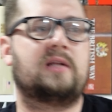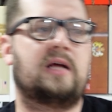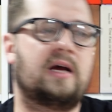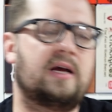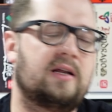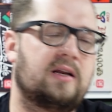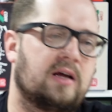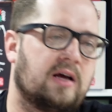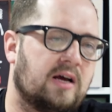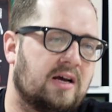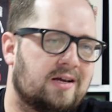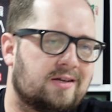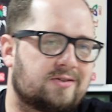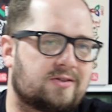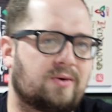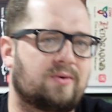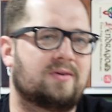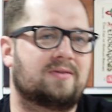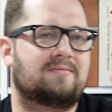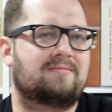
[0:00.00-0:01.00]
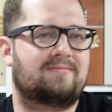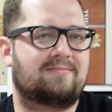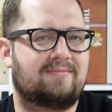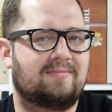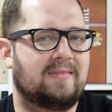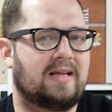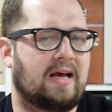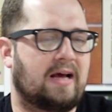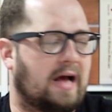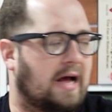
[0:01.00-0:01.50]
Knight. So
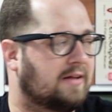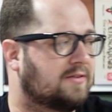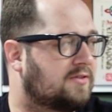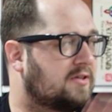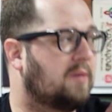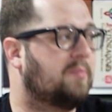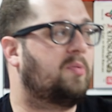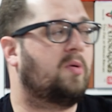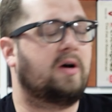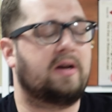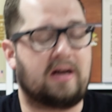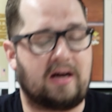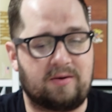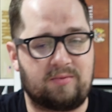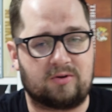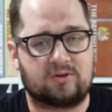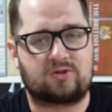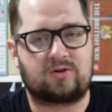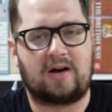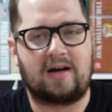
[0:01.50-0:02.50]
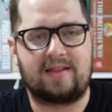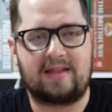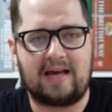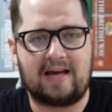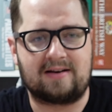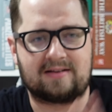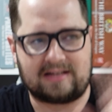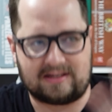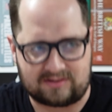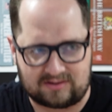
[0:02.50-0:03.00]
at some point I will try
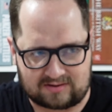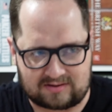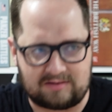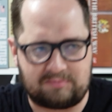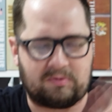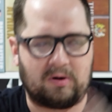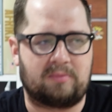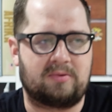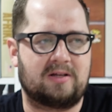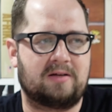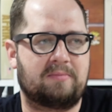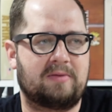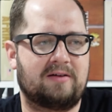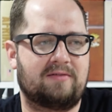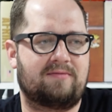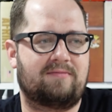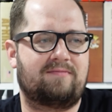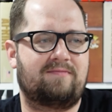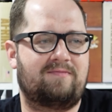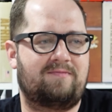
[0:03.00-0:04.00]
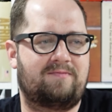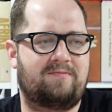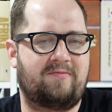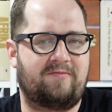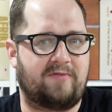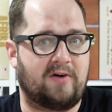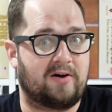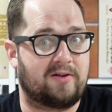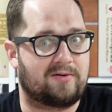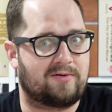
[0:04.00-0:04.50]
that. That's probably a bit
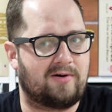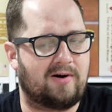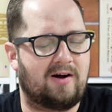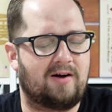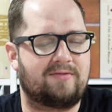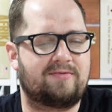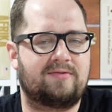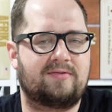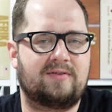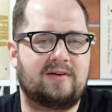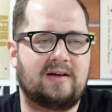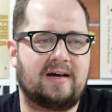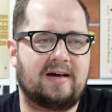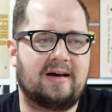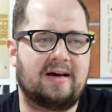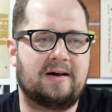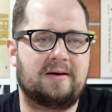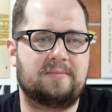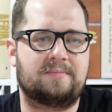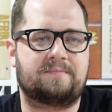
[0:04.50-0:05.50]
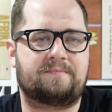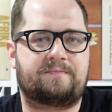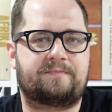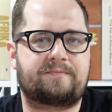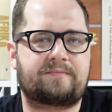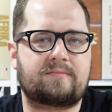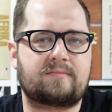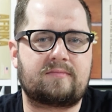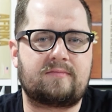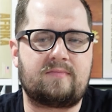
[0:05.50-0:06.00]
further off. Um,
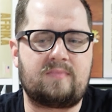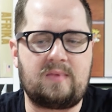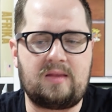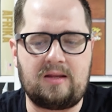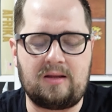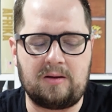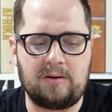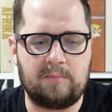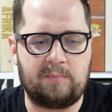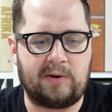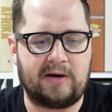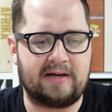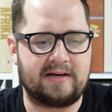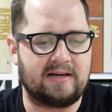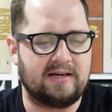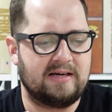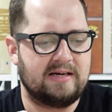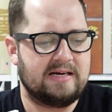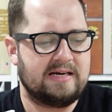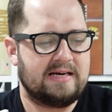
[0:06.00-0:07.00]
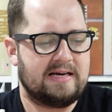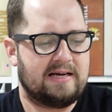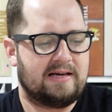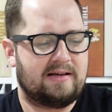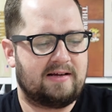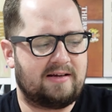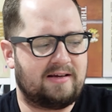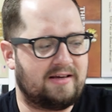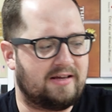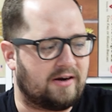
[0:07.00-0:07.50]
but
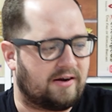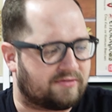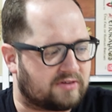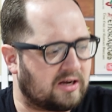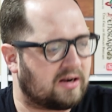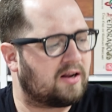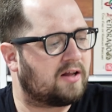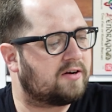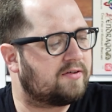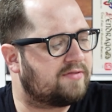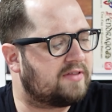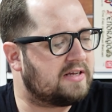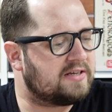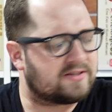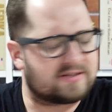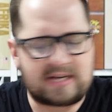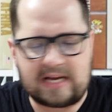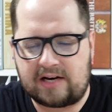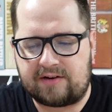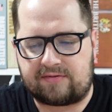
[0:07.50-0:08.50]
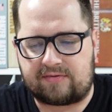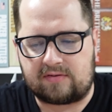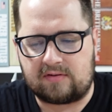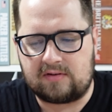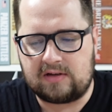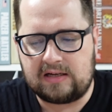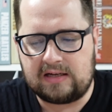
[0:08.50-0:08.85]
you know, I've got a lot of these kind of